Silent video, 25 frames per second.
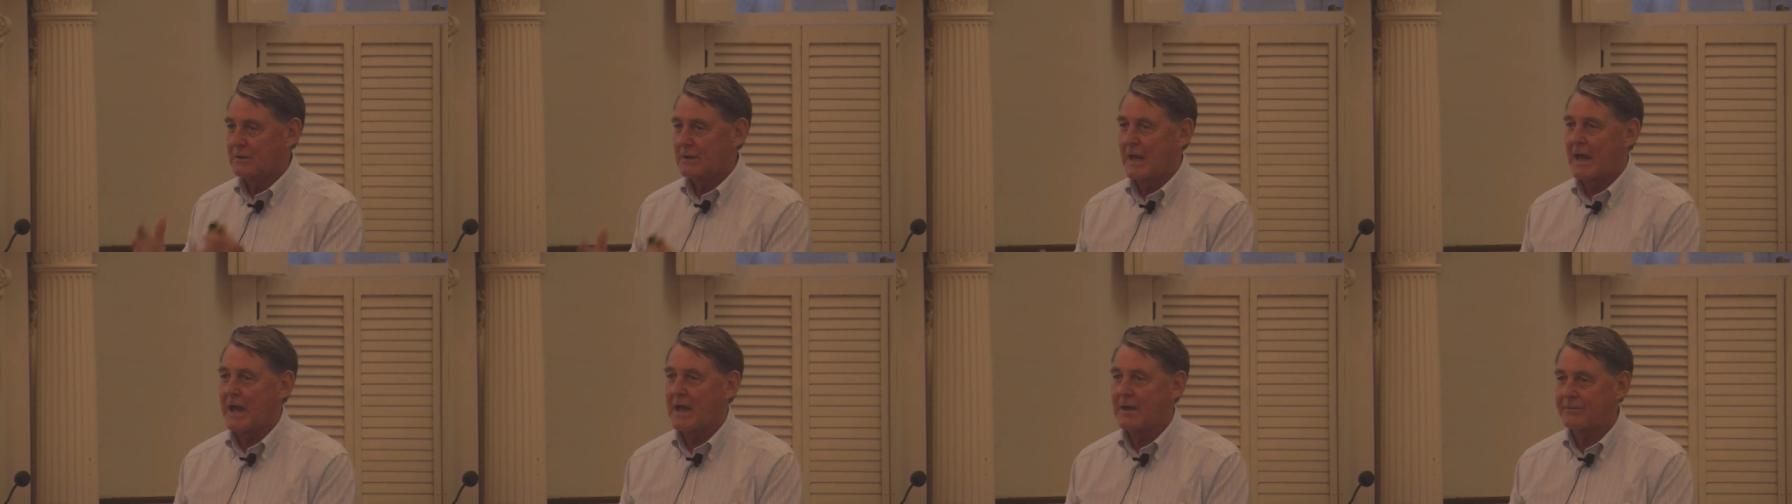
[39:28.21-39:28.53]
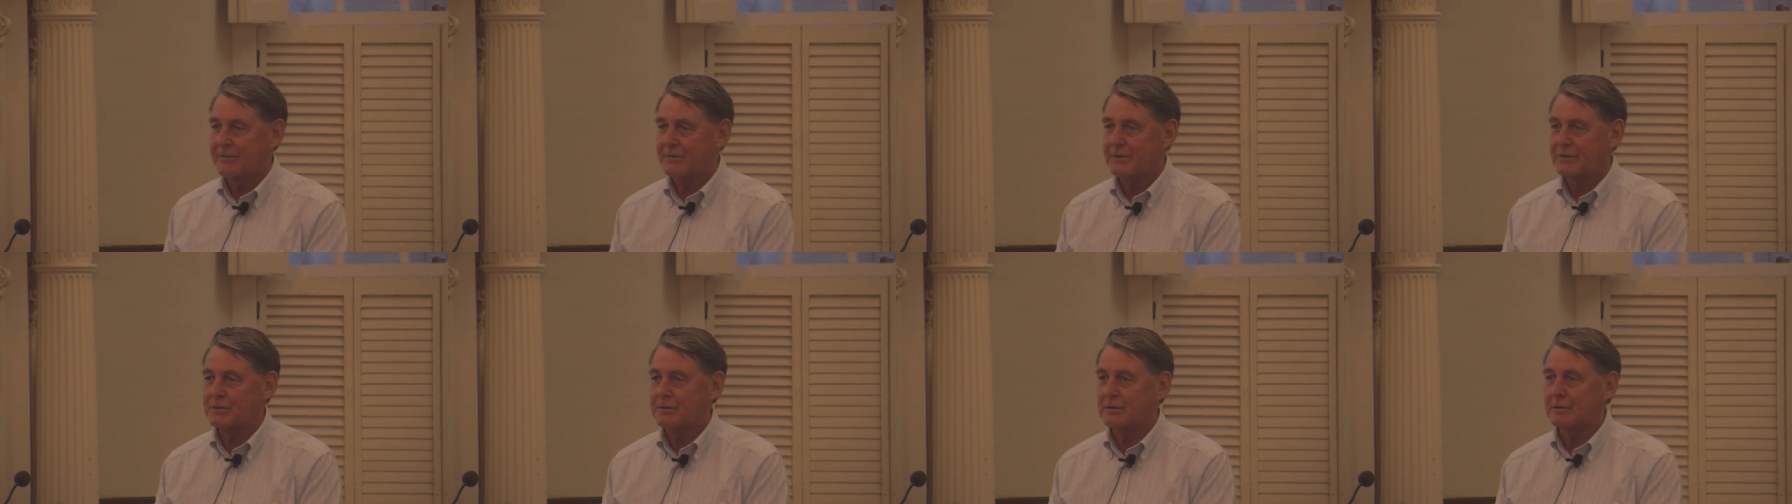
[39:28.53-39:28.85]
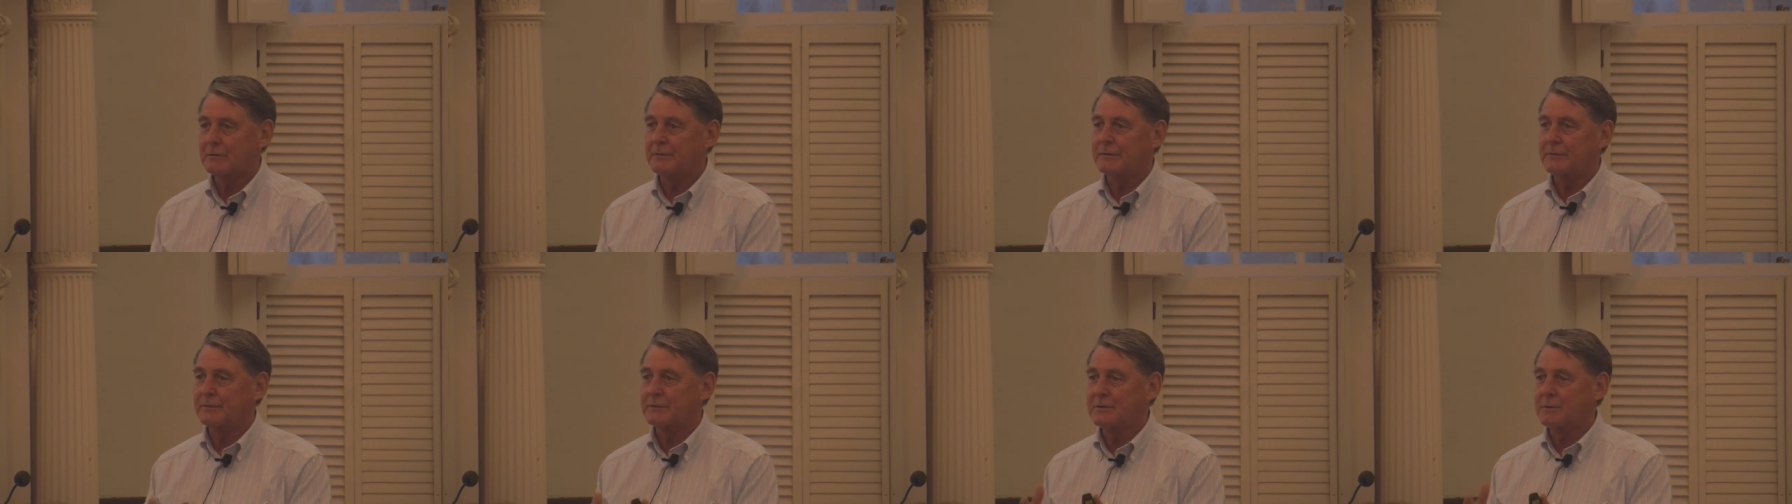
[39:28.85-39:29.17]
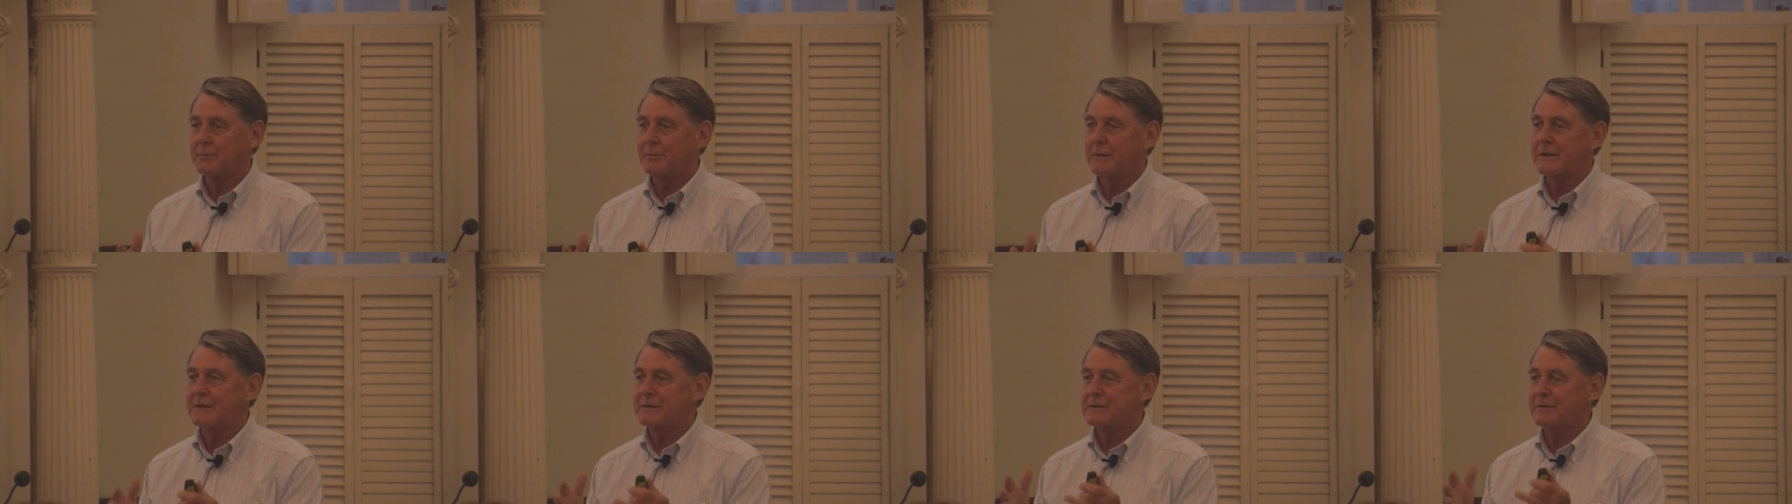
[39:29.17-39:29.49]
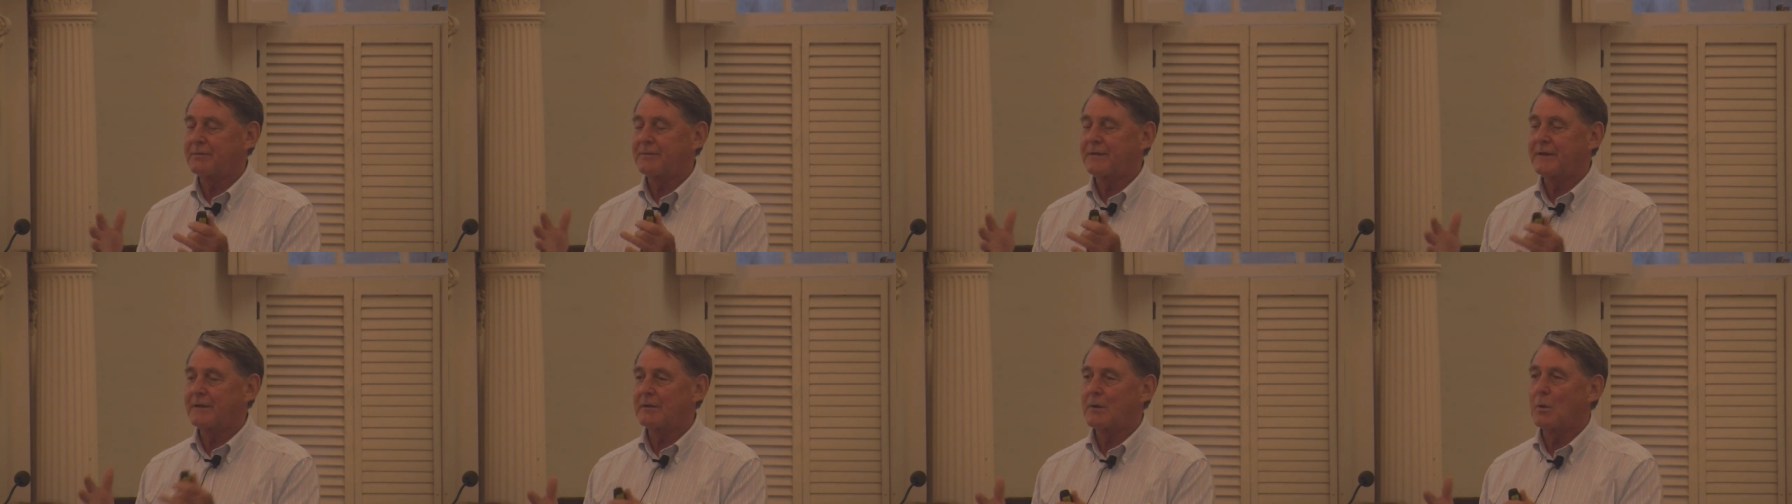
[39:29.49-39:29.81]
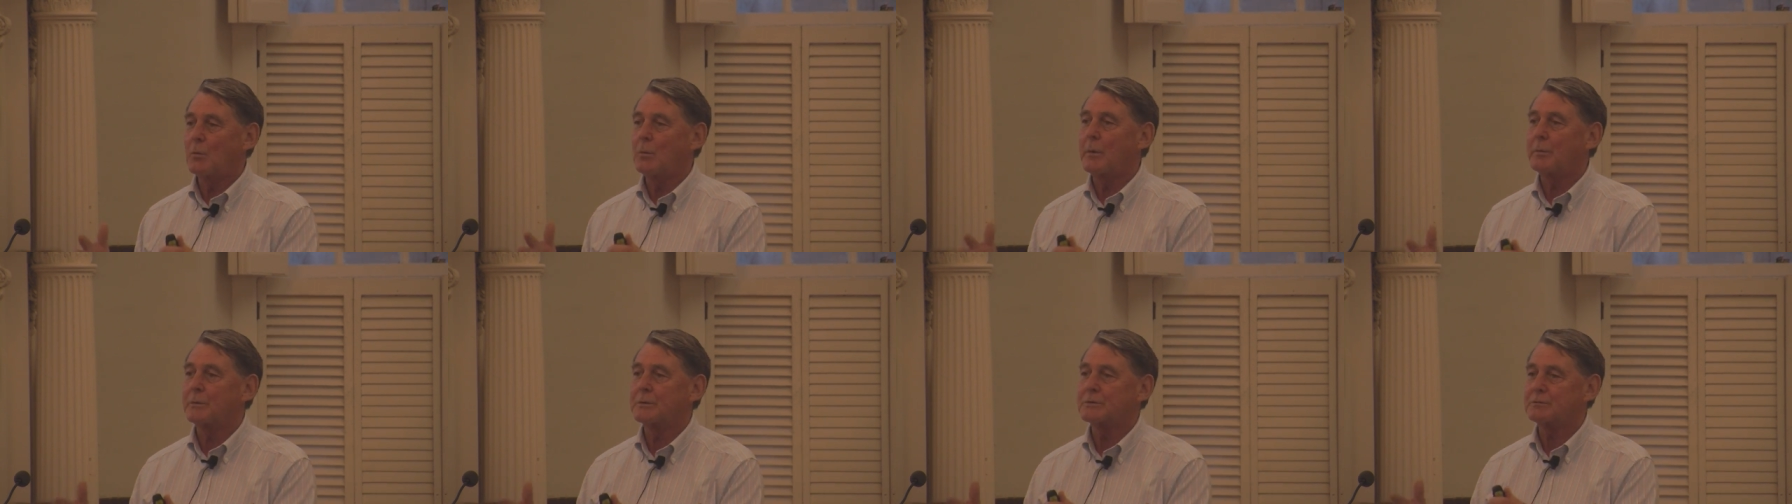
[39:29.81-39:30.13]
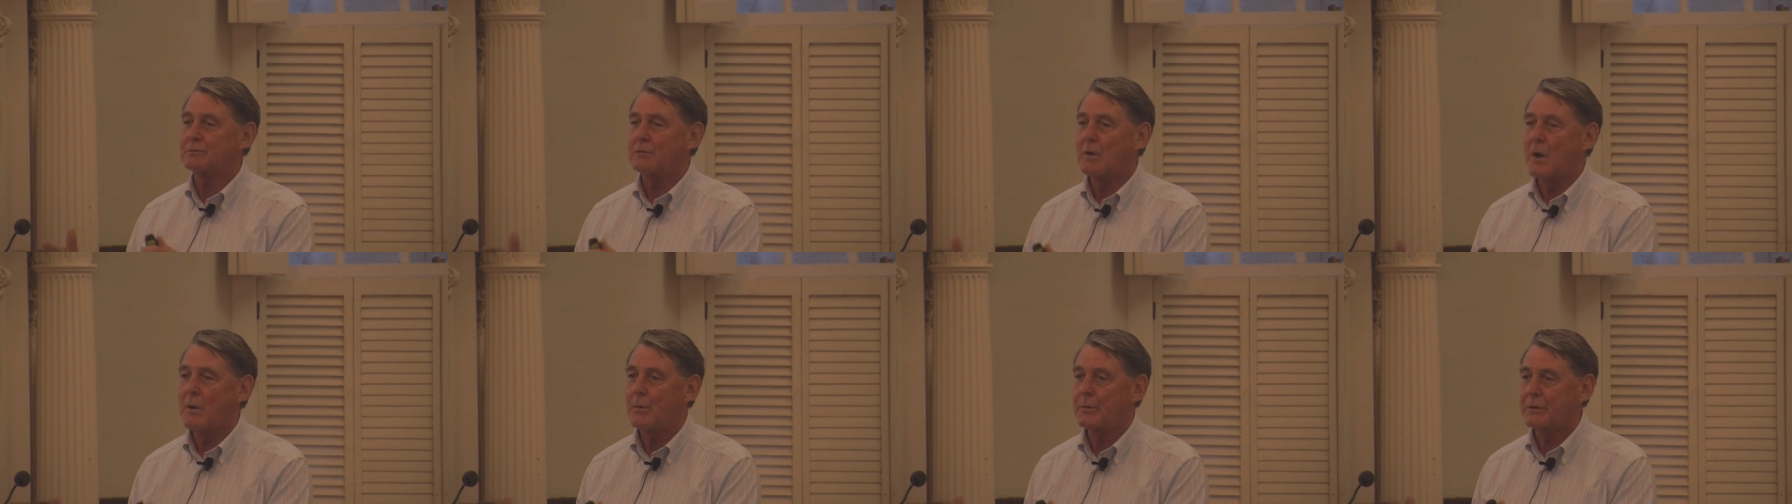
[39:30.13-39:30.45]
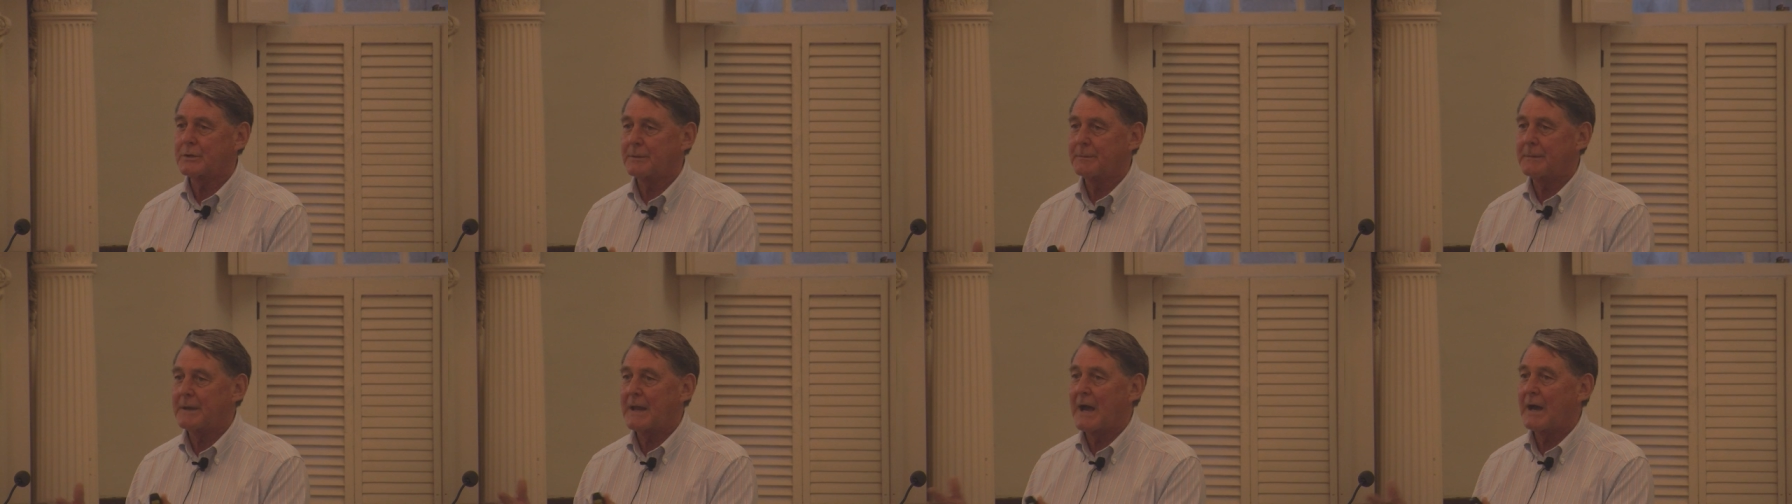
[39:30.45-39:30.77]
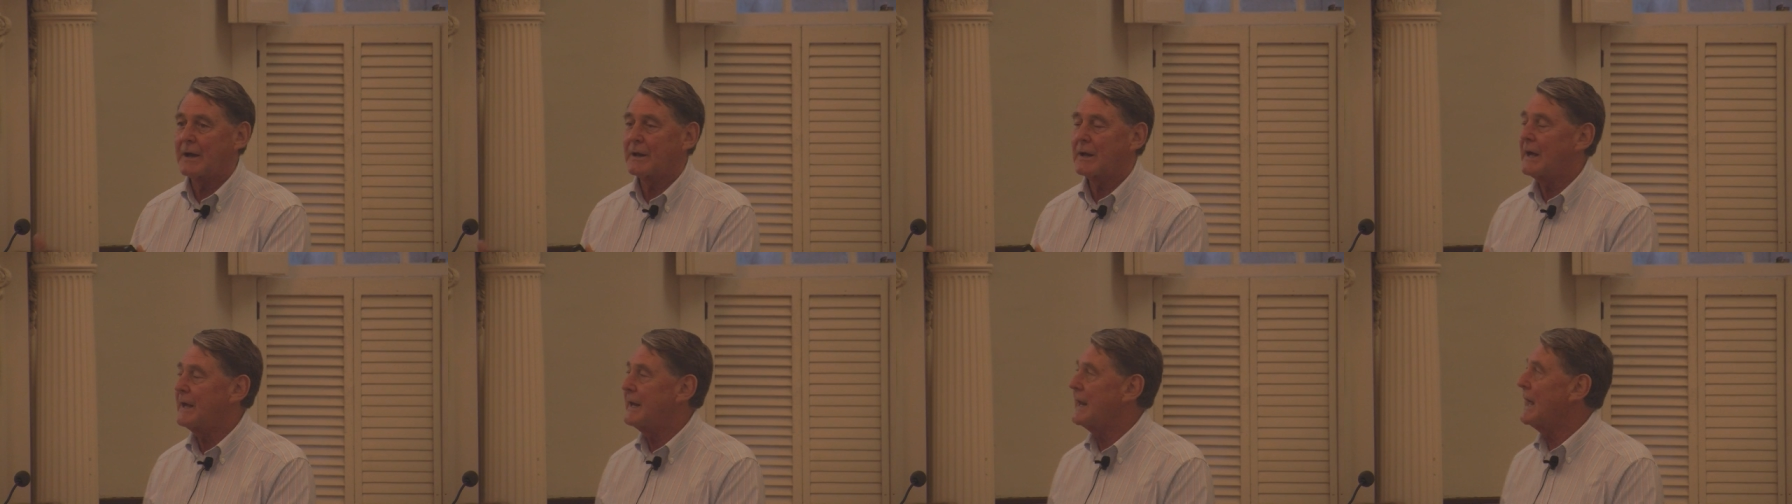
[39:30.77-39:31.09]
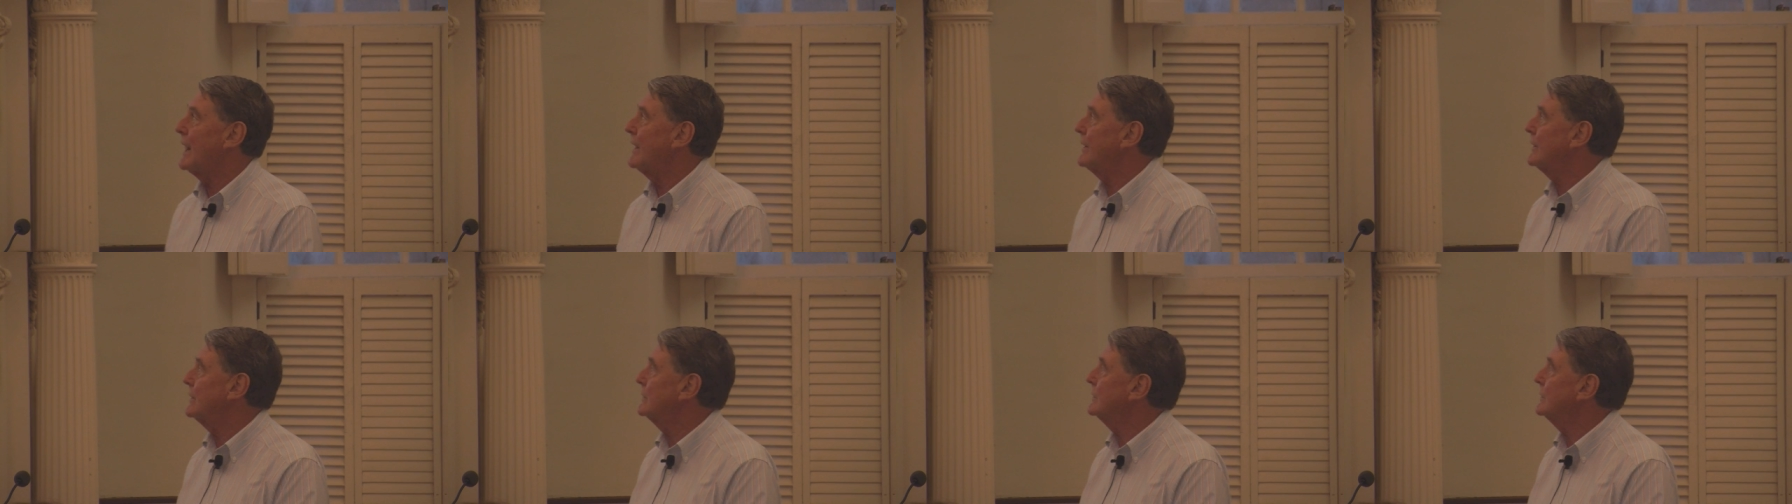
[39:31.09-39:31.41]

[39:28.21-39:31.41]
care for the children, it was a place to figure out what was wrong with them and how, and how to